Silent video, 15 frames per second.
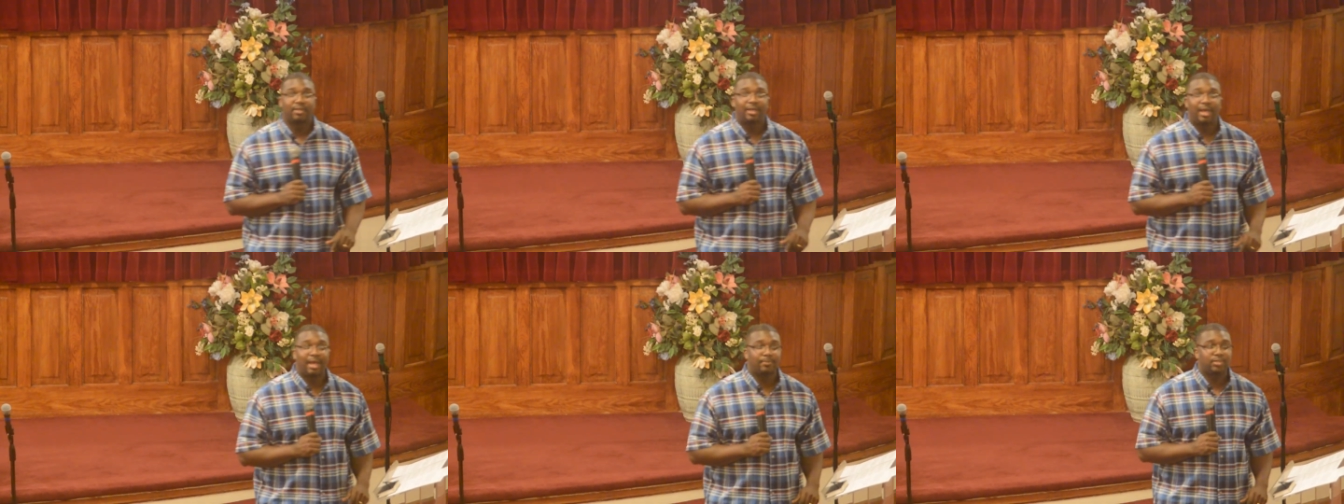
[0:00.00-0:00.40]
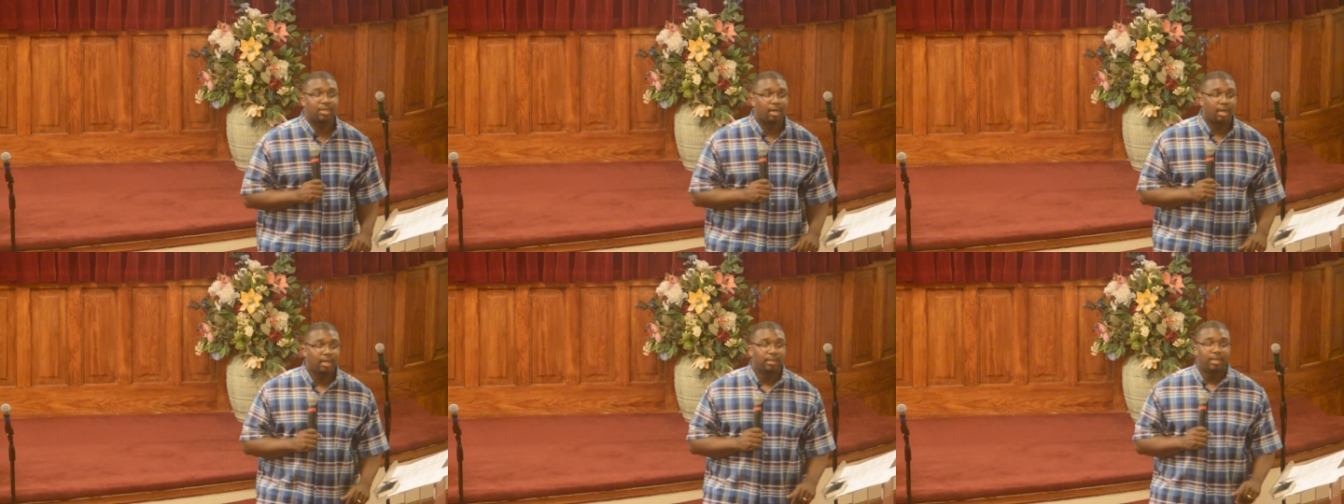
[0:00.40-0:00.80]
I'm
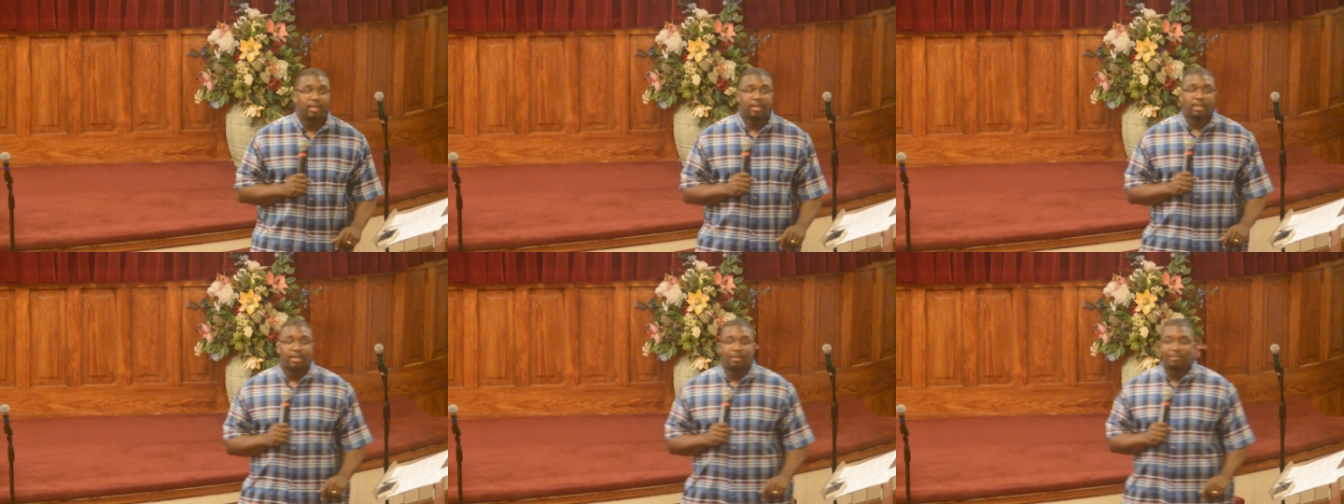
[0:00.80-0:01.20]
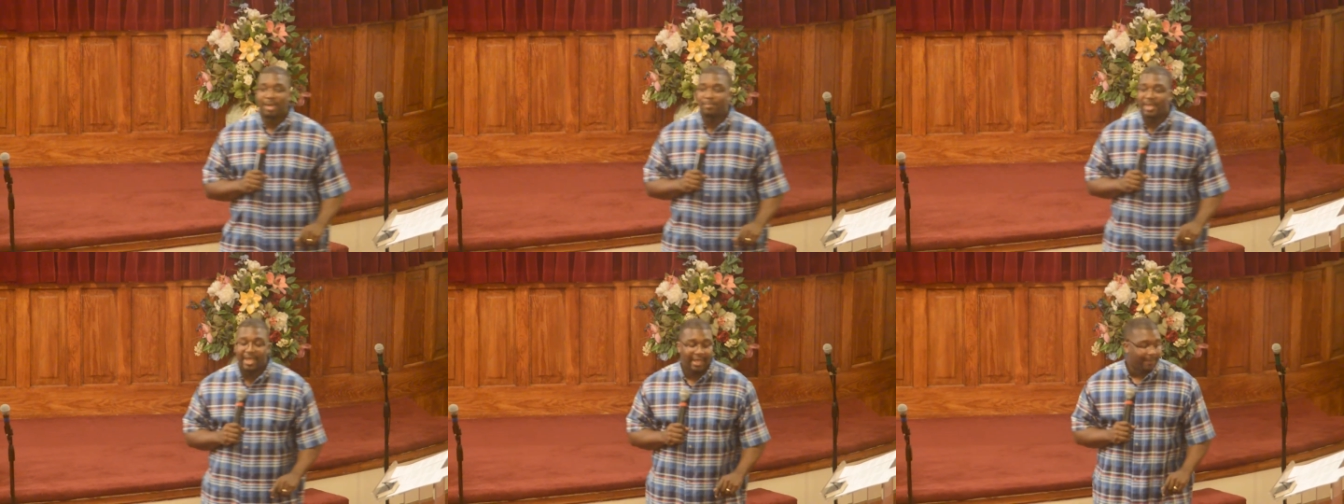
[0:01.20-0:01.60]
sorry. My
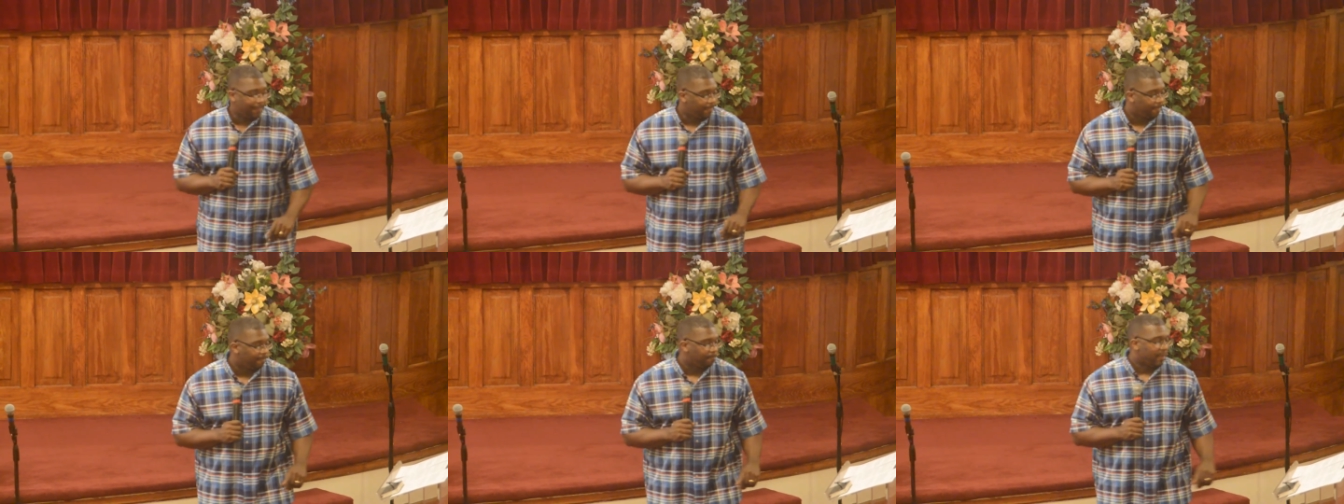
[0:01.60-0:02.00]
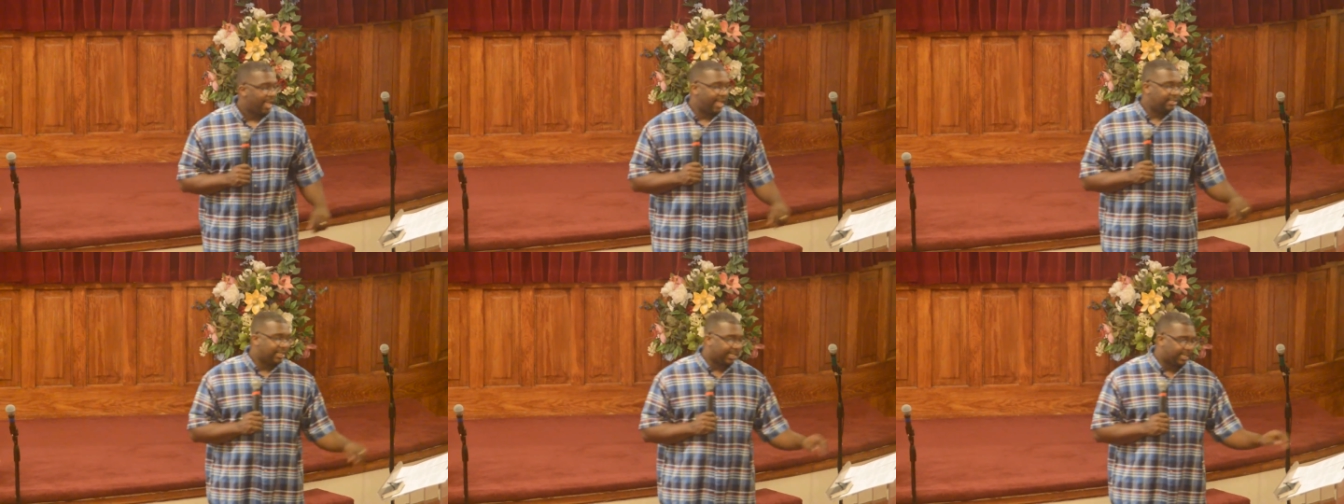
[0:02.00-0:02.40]
bad.
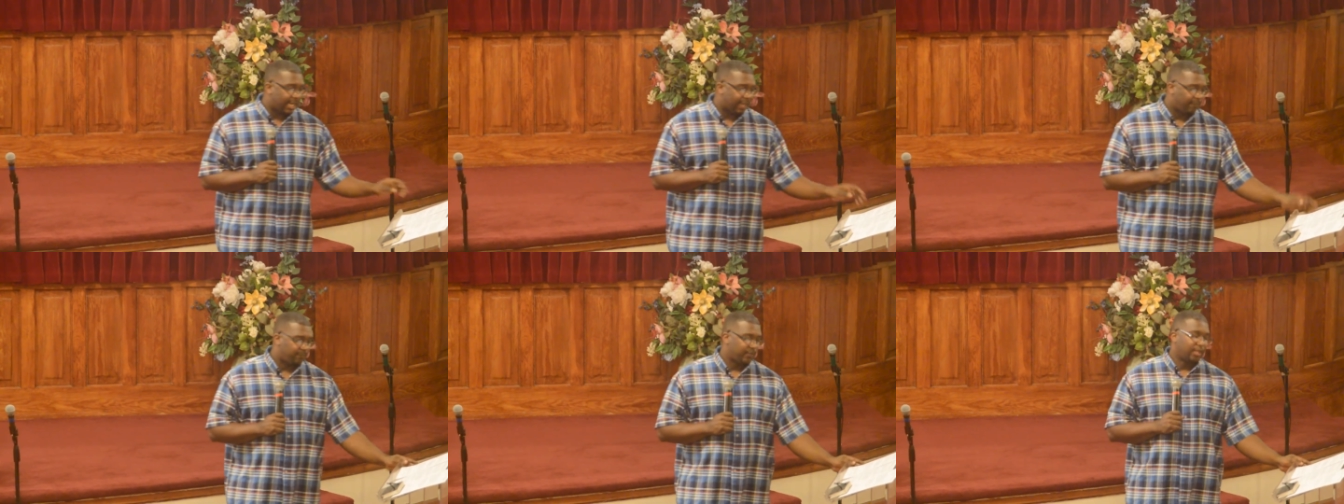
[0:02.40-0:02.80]
Hey, check it out.